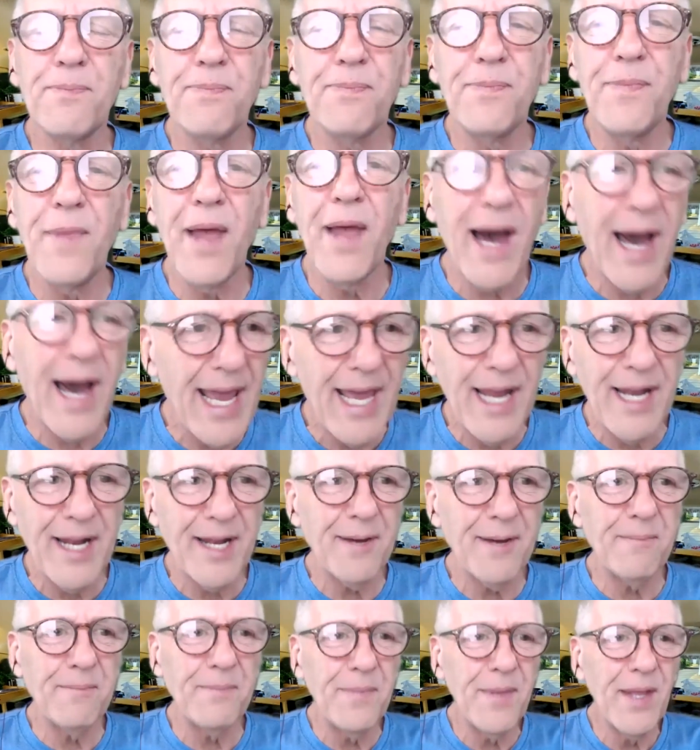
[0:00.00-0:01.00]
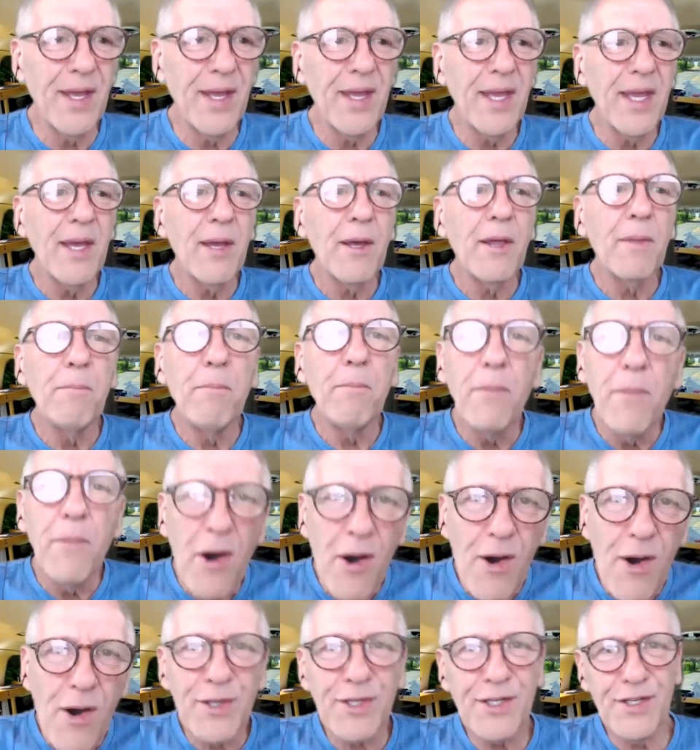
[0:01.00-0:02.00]
item,
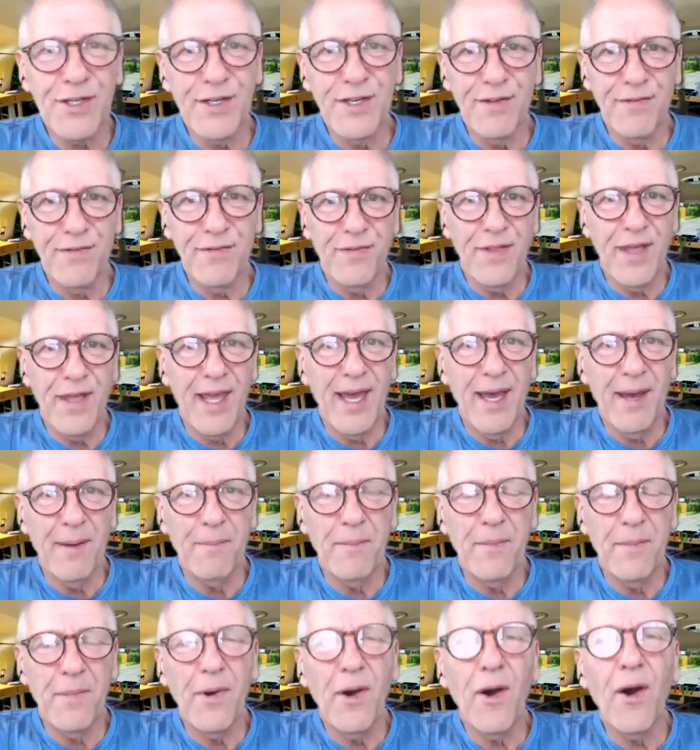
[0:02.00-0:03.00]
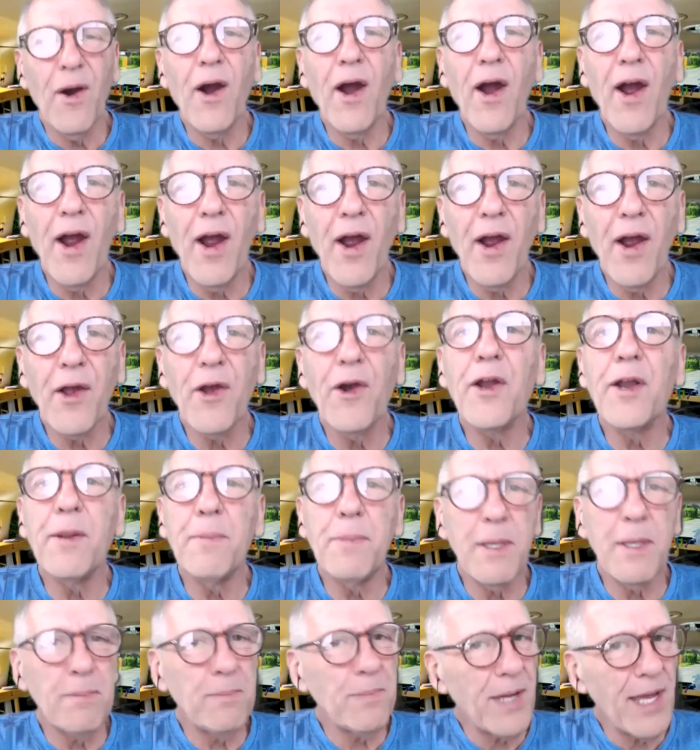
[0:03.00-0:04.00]
most of them are going to
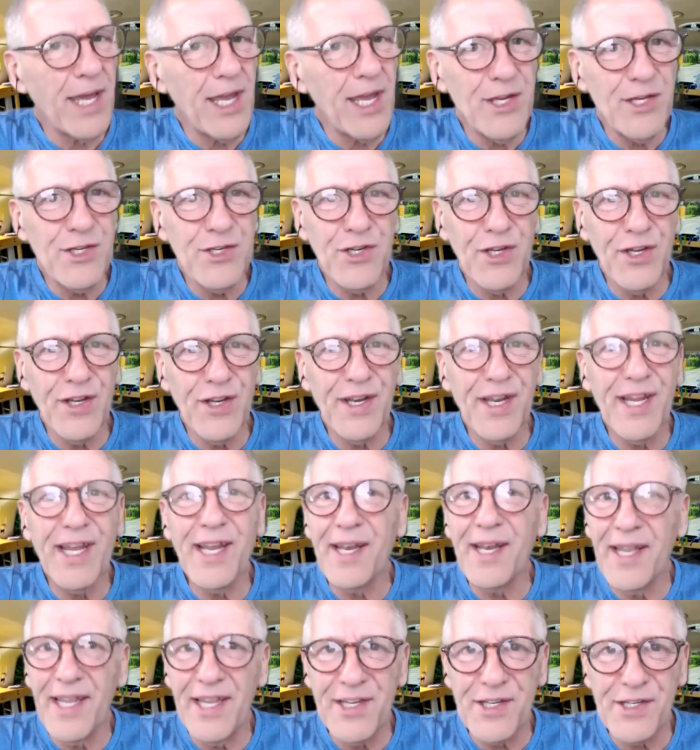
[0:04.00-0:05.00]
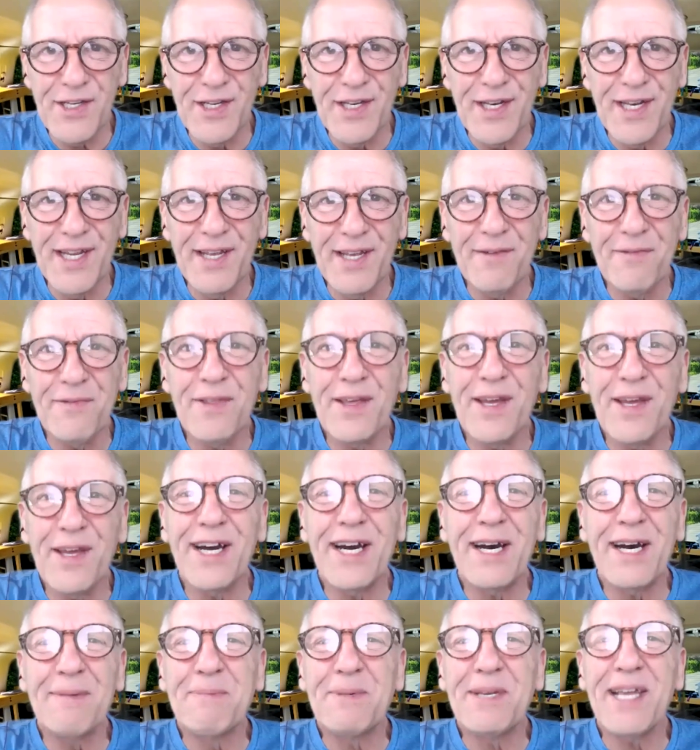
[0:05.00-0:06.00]
be patient and listen. If they're
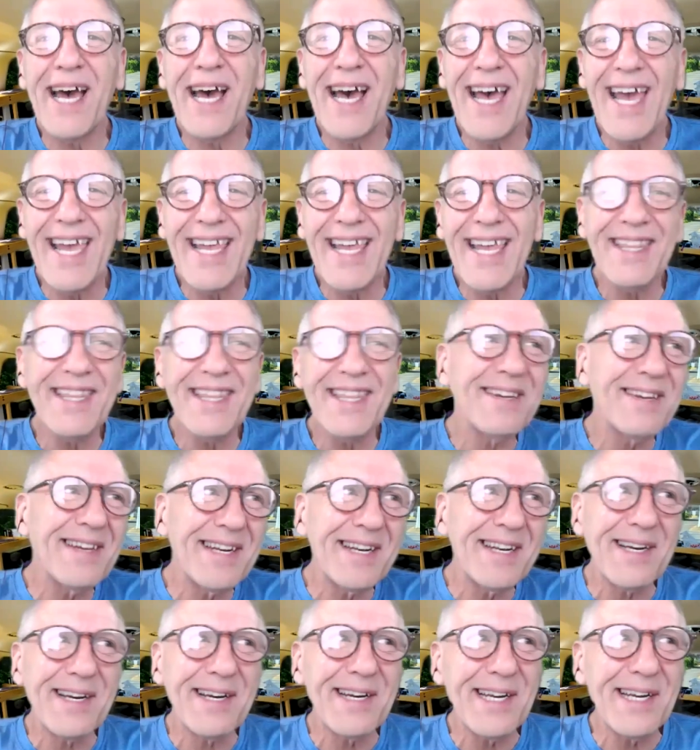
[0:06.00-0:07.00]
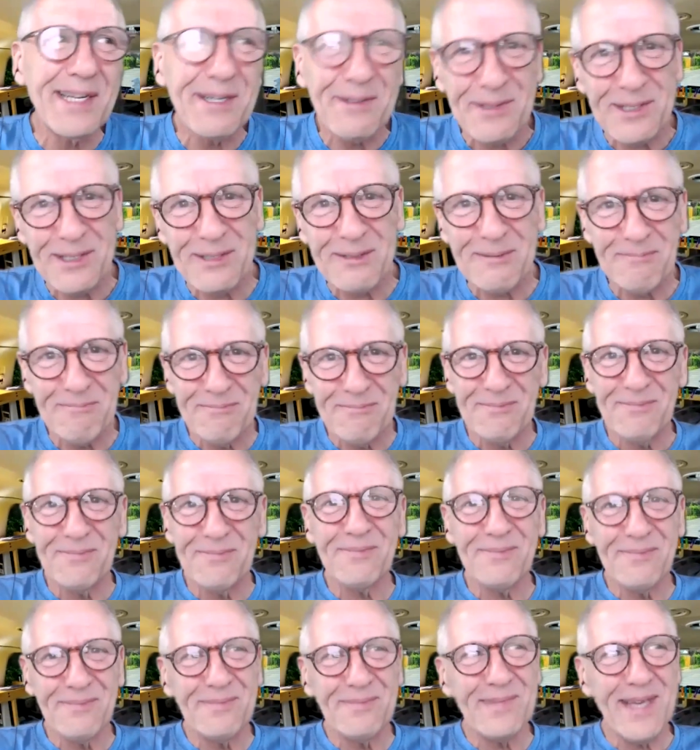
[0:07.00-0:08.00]
uptight, they're in a hurry, well,
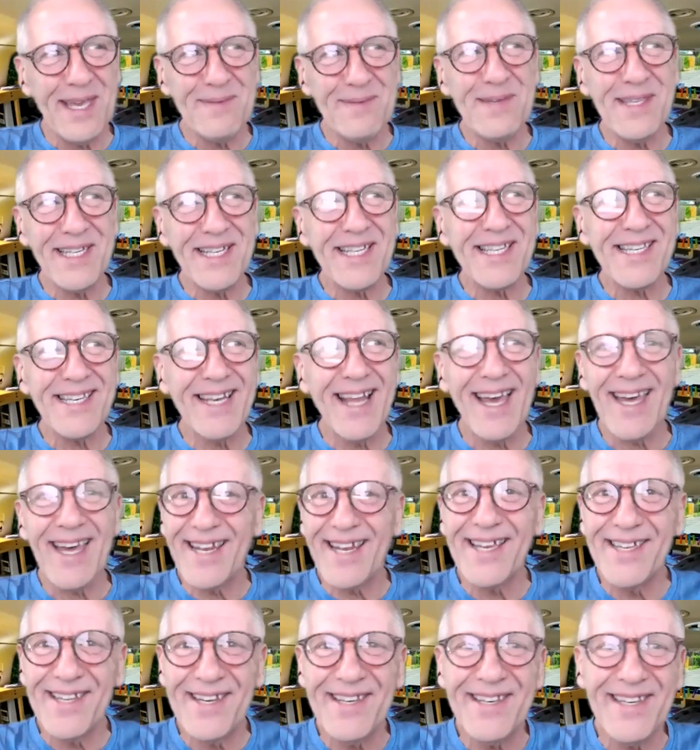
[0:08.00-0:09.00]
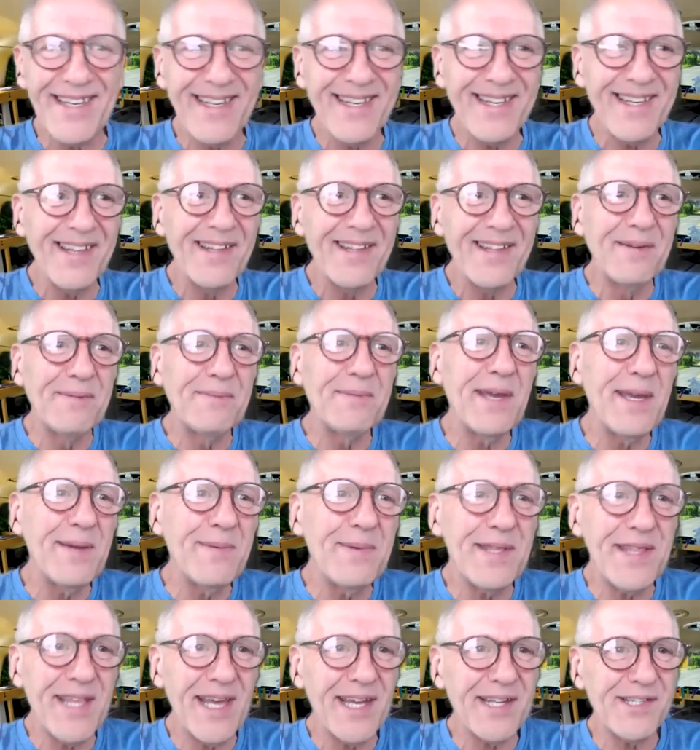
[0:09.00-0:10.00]
maybe it's not a good deal.
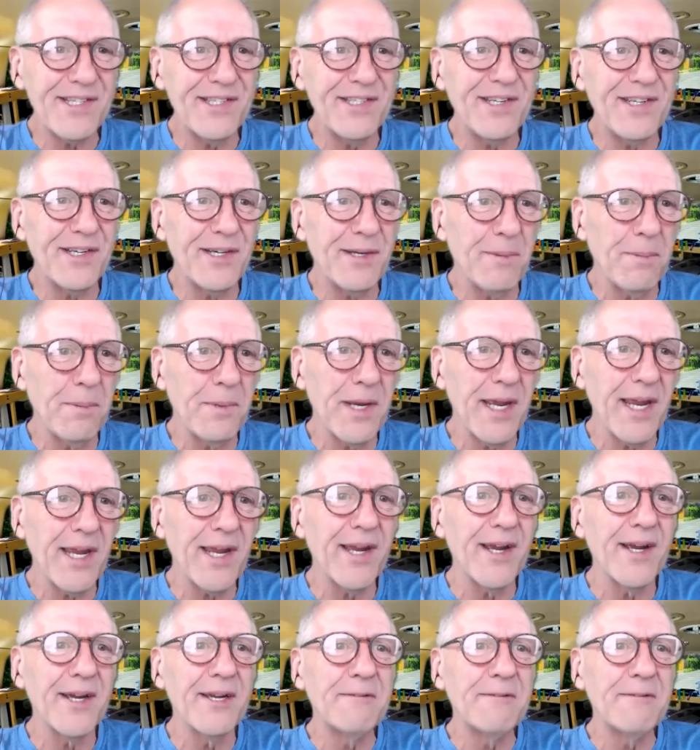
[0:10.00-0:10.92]
Maybe that's a deal breaker.